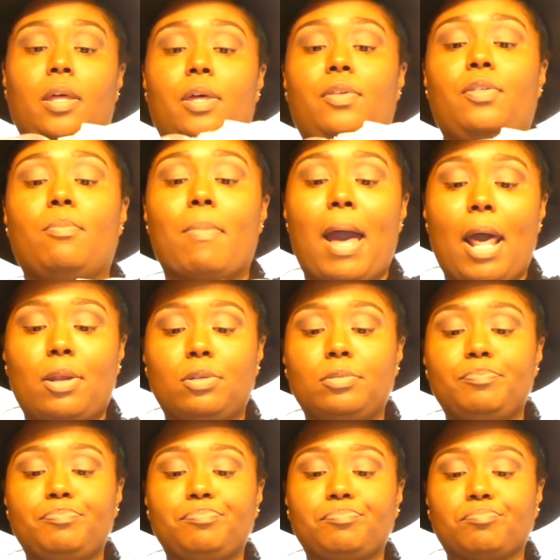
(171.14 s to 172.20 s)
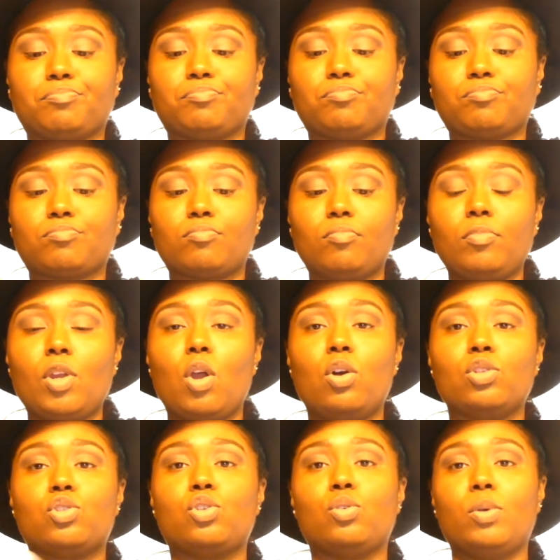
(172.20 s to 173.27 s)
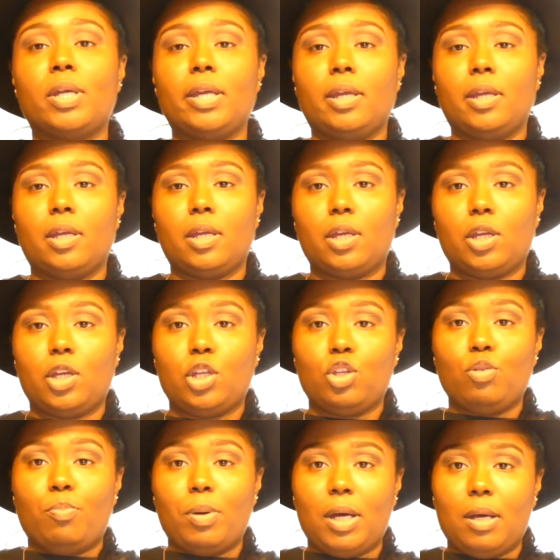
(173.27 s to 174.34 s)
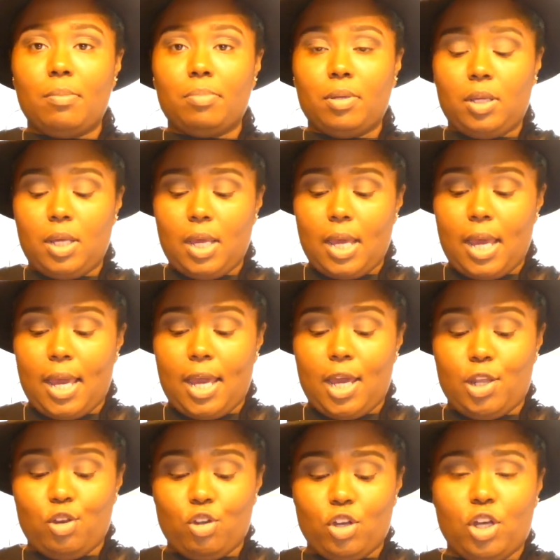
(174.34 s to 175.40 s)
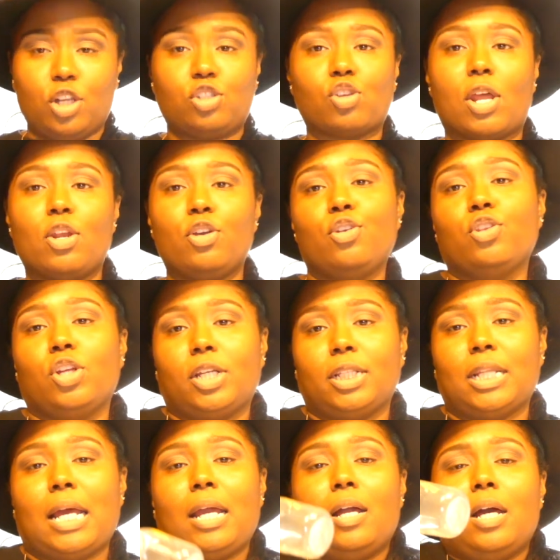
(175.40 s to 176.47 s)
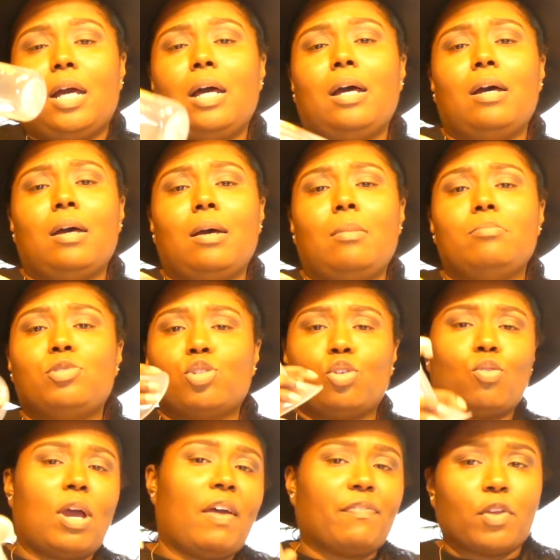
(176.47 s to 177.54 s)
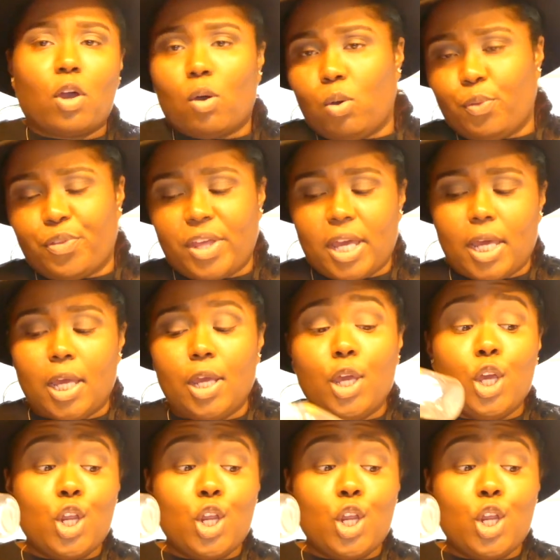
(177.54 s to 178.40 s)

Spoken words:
the bottle onto it, you pump, and you're good. So I know you're looking like, so do I have to hold that?